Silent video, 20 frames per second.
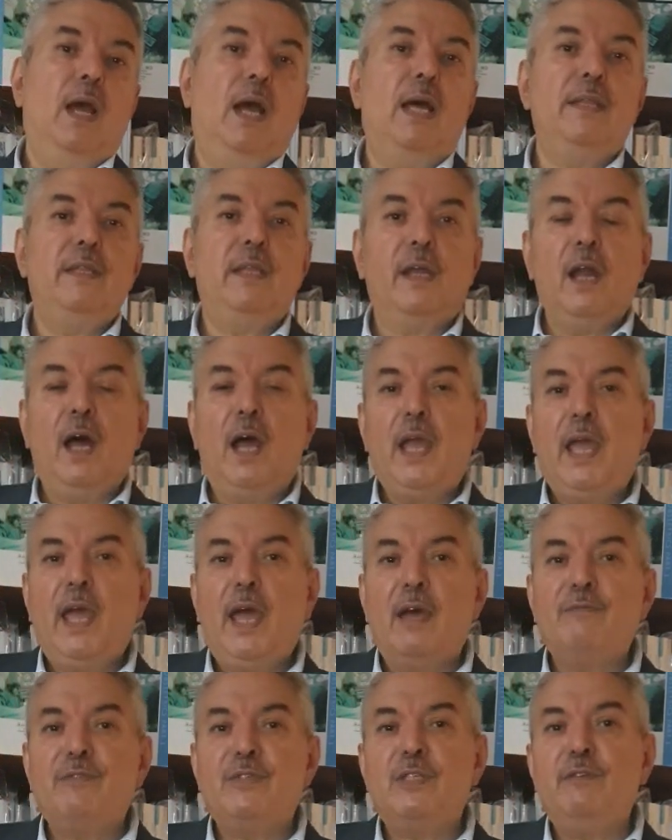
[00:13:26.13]
And then I
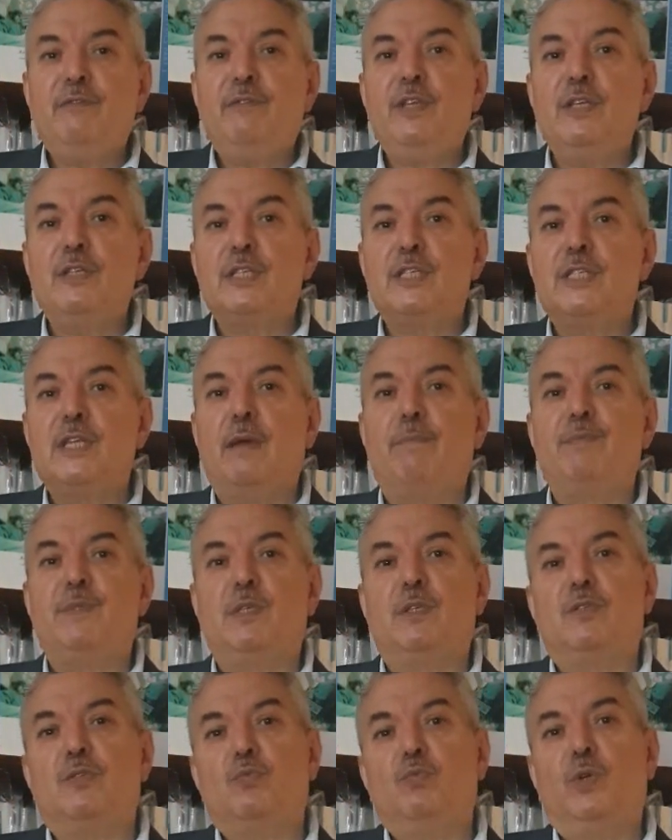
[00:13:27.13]
have severe
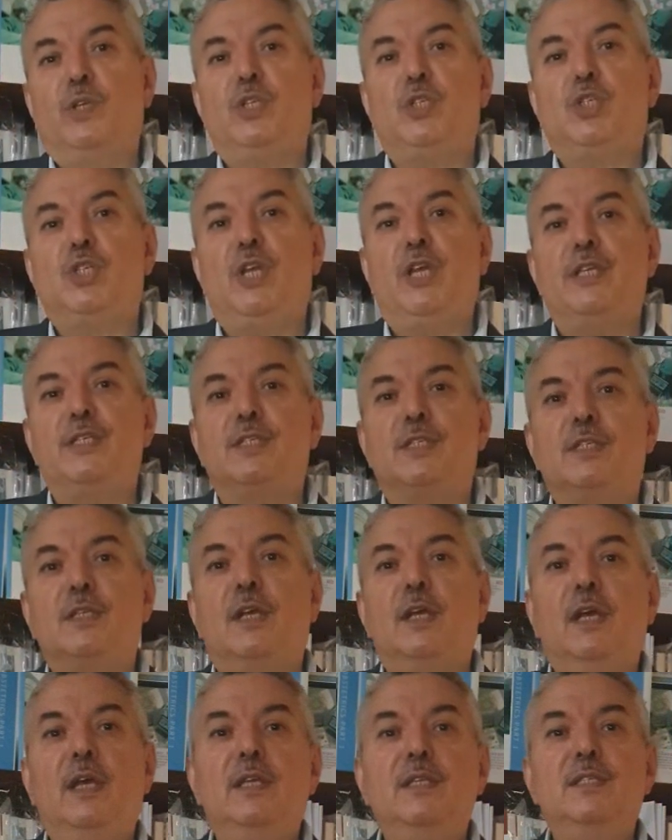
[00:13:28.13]
sepsis, which is
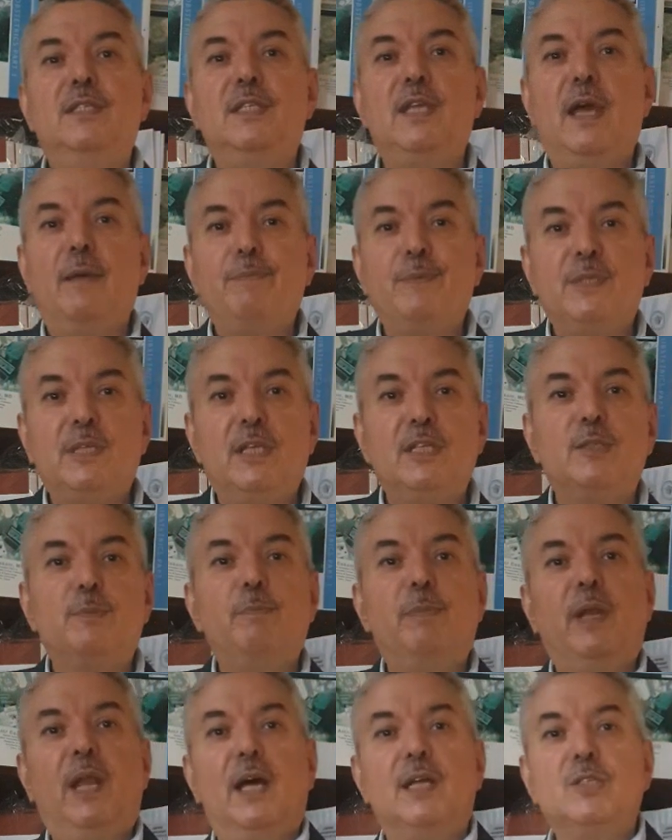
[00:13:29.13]

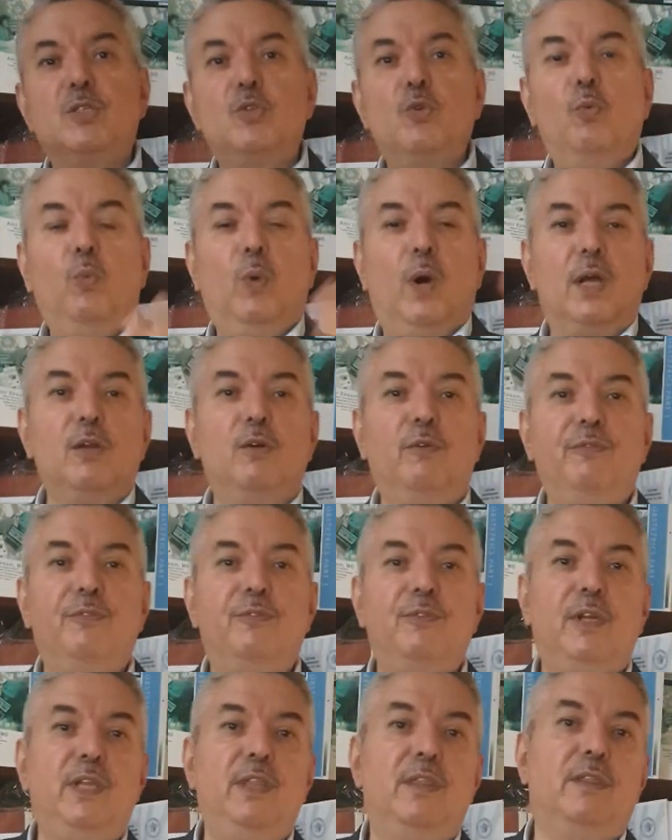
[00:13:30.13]
sepsis plus one
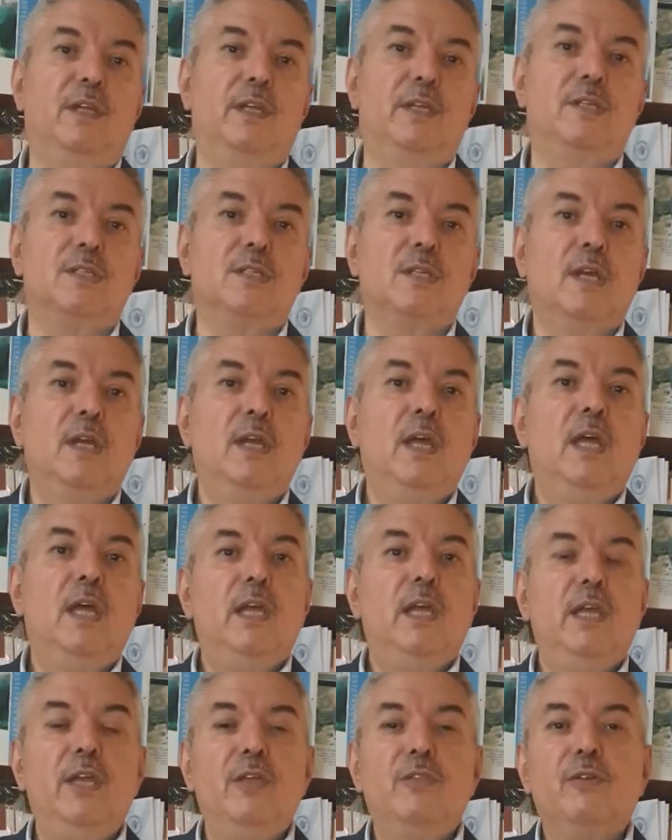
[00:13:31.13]
of three things.
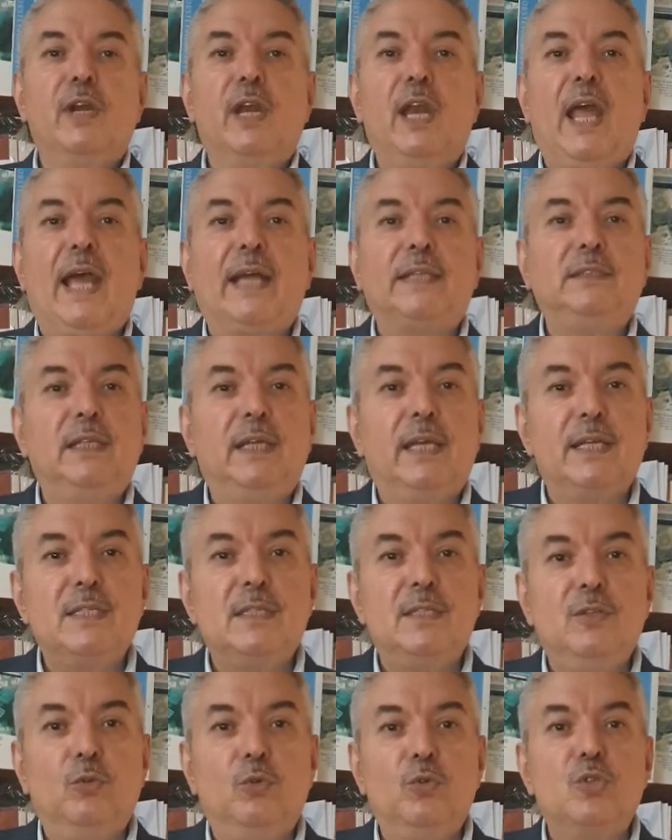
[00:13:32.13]
Either lactic
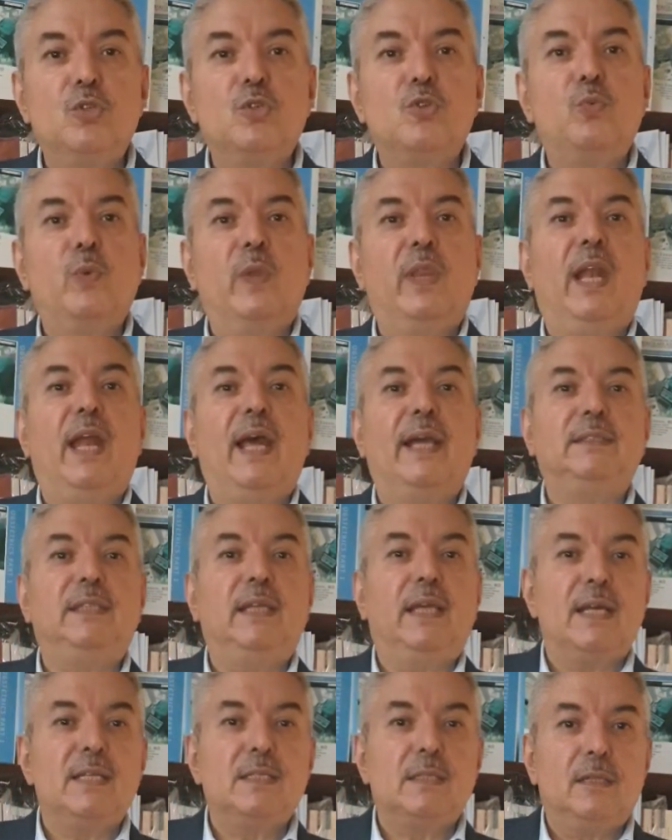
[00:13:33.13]
acidosis with
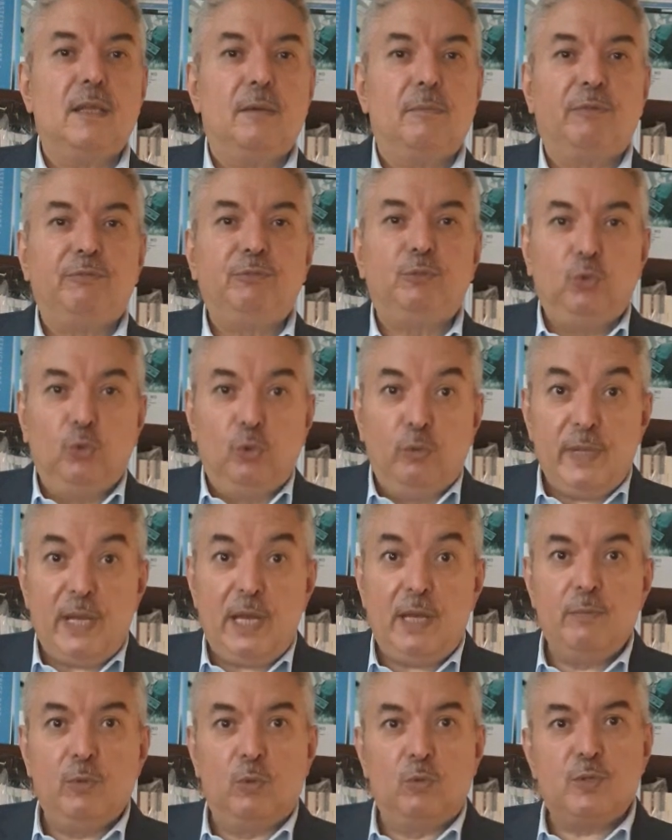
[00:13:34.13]
lactic acid above 2
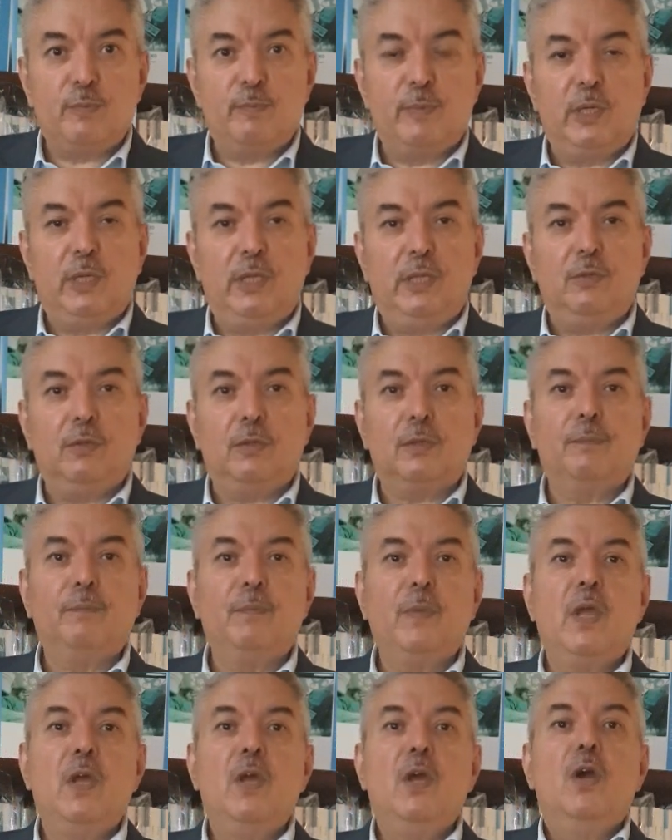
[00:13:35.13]
millimoles per liter,
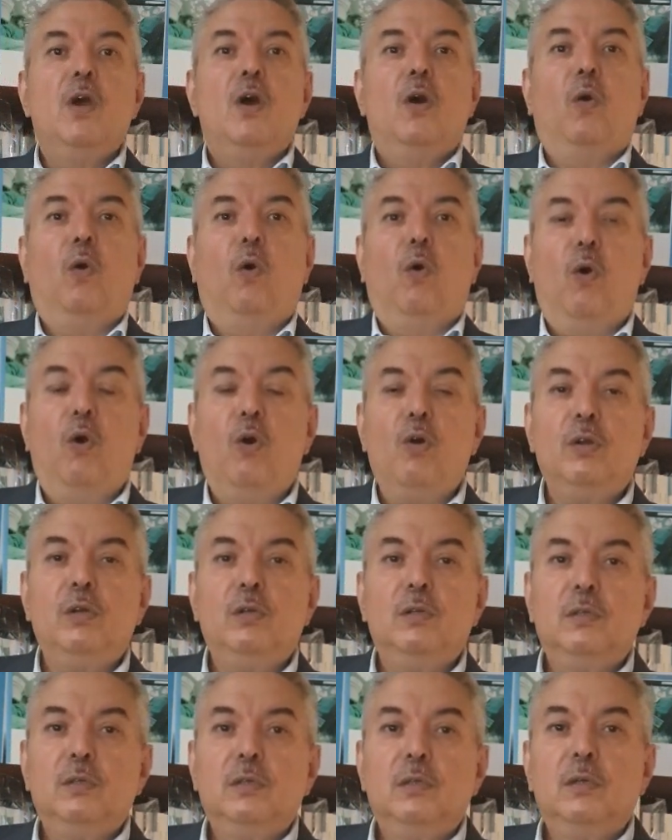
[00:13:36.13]

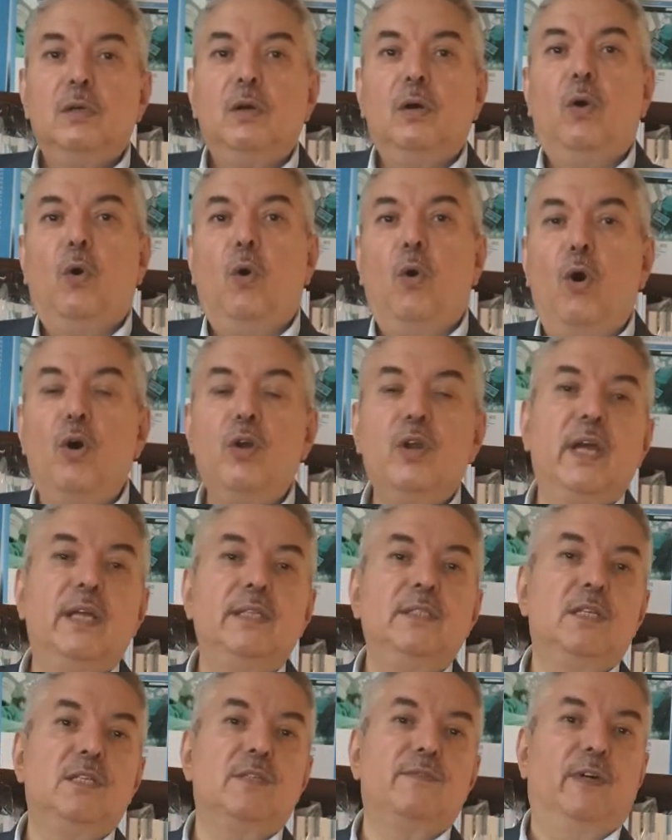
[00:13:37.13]
or
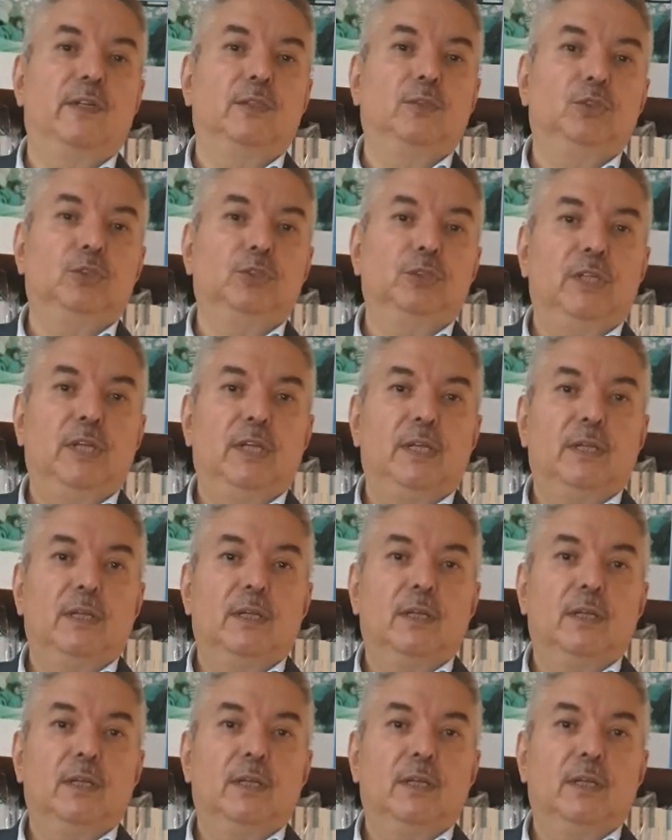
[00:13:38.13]
organ dysfunction.